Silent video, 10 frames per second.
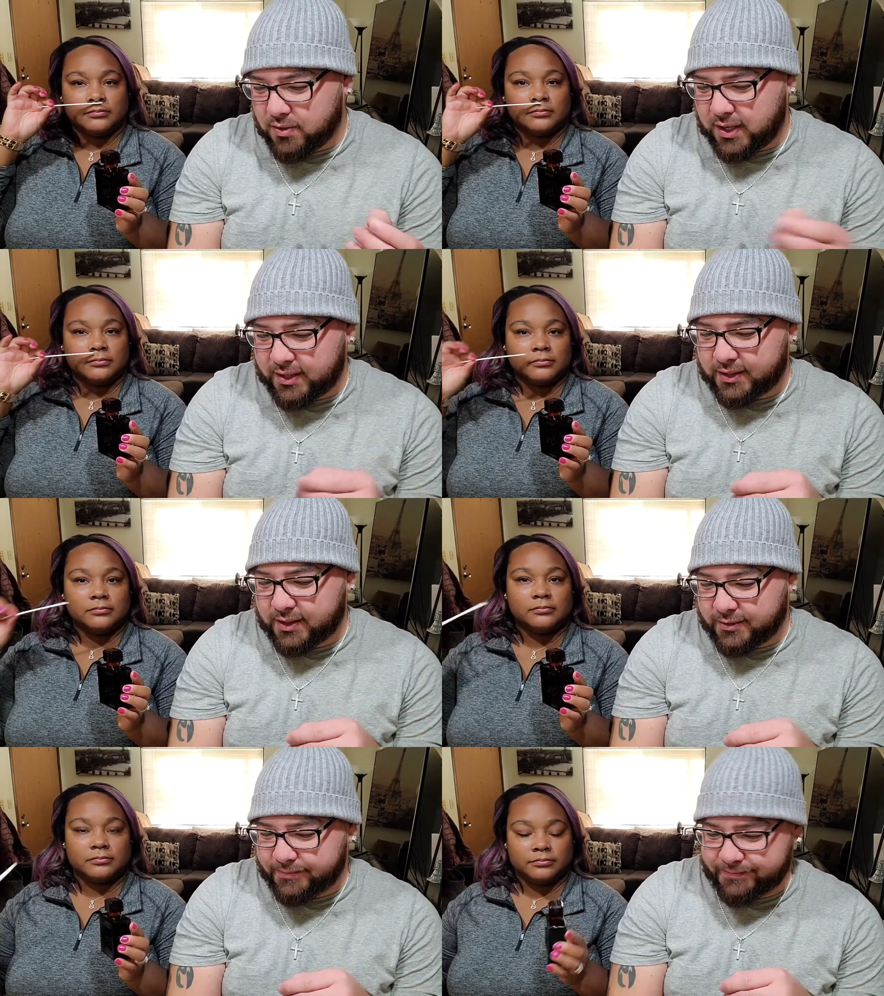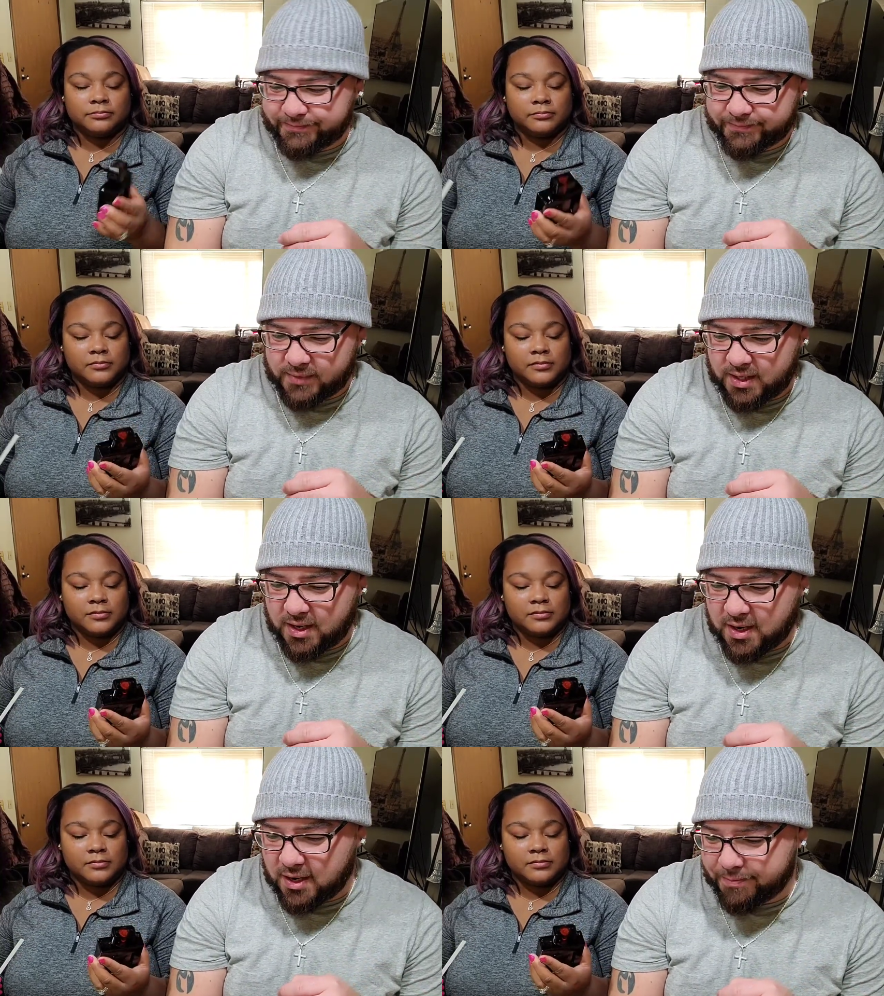Speaker 1: going on in there,
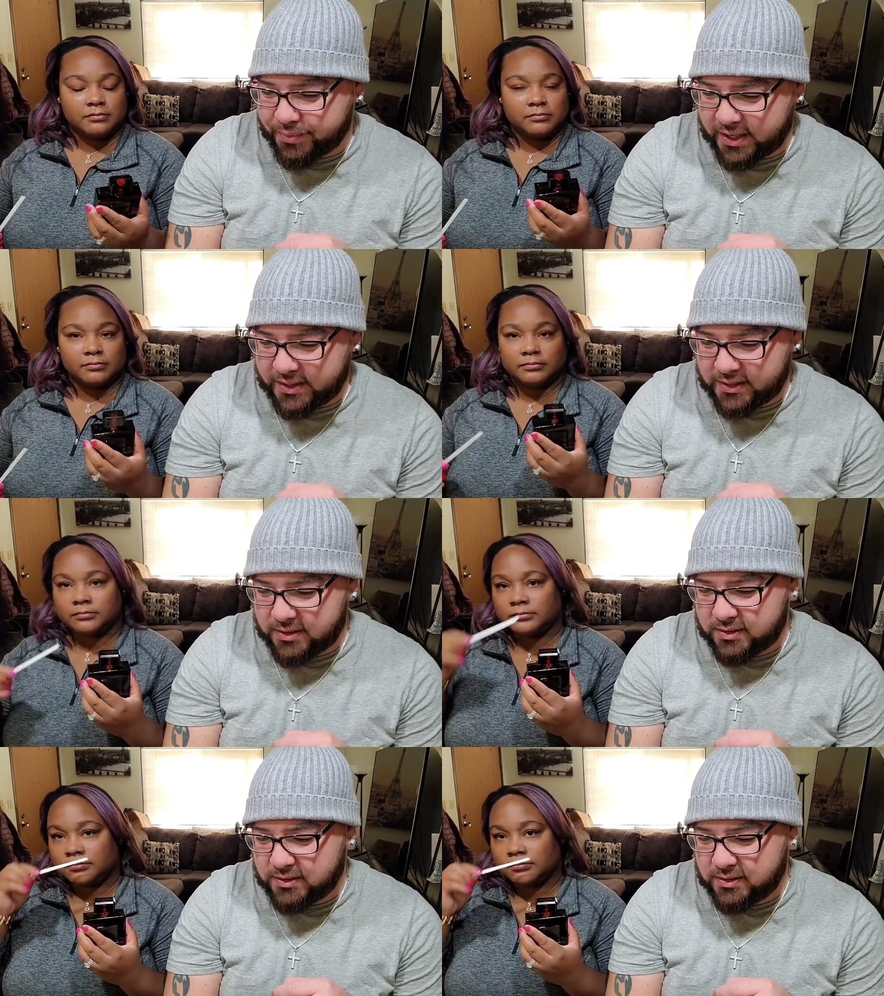uh, but